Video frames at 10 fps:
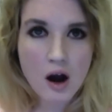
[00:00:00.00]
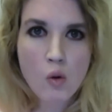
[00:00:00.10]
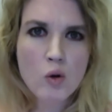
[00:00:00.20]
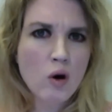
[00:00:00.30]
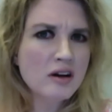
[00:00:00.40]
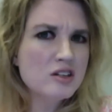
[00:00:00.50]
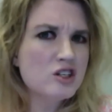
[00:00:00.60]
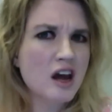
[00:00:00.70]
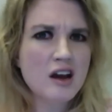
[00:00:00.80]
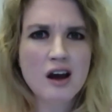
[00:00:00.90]
"Oh, we wanted to
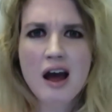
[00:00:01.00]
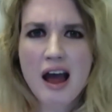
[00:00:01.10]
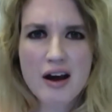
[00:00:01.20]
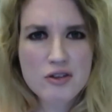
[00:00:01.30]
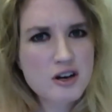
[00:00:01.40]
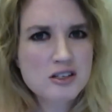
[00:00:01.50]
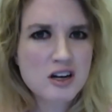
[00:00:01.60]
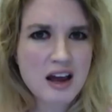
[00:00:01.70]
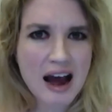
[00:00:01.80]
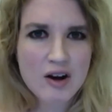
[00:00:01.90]
take
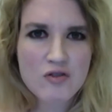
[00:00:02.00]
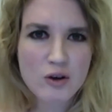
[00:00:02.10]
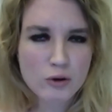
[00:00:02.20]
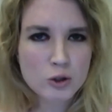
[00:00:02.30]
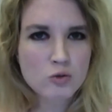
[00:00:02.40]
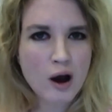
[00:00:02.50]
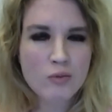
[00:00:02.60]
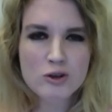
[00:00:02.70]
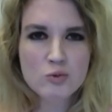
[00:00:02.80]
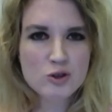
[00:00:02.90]
ethnicity out of it, which is why
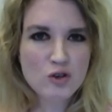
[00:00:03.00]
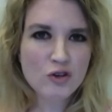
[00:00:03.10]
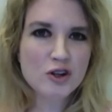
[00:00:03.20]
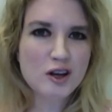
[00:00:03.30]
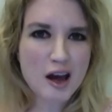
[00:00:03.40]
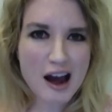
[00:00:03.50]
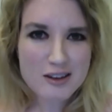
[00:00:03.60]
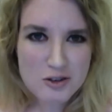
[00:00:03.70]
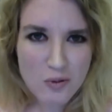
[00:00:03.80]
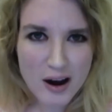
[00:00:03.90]
we specifically
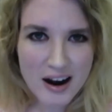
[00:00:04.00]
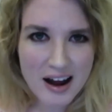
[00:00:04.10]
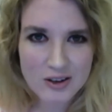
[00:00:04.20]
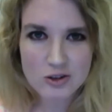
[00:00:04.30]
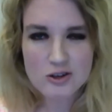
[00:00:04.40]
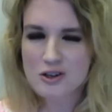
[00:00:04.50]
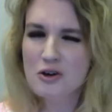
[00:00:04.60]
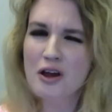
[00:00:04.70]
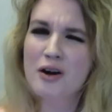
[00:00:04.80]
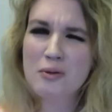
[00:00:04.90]
cast a white actress." And
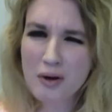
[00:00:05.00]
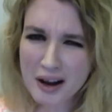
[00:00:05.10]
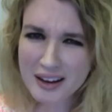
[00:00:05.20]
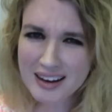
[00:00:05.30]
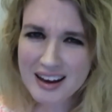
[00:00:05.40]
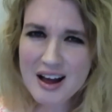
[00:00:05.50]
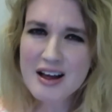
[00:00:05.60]
you're like, "Really?